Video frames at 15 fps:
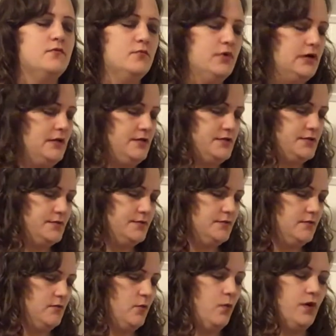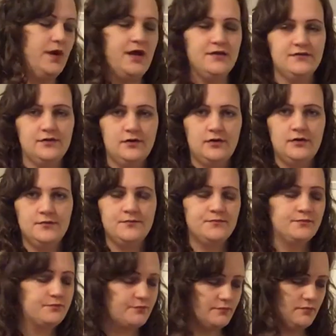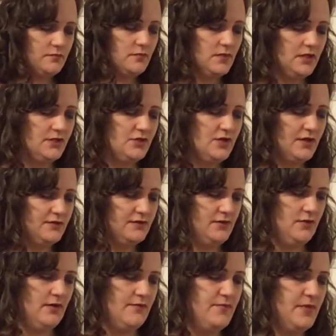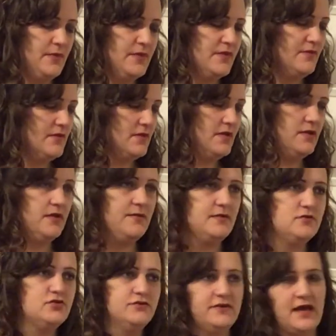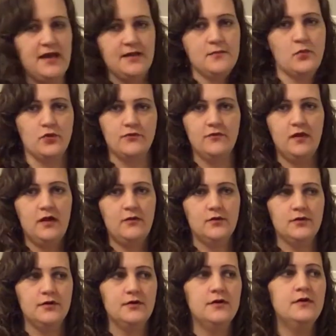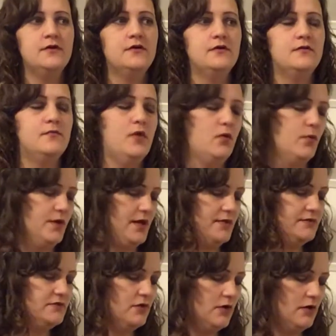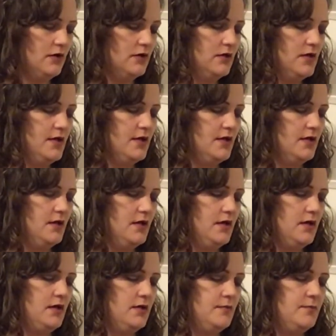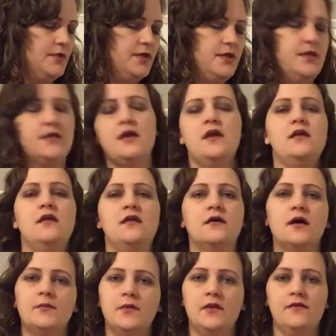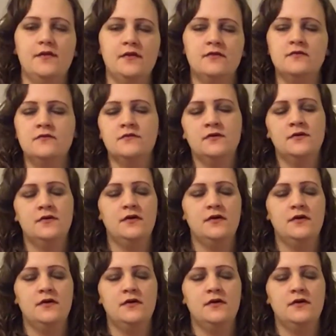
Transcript: But what I saw, and you guys know I've been leaving it in and then just adding more flour, but what I saw indicated a couple of things.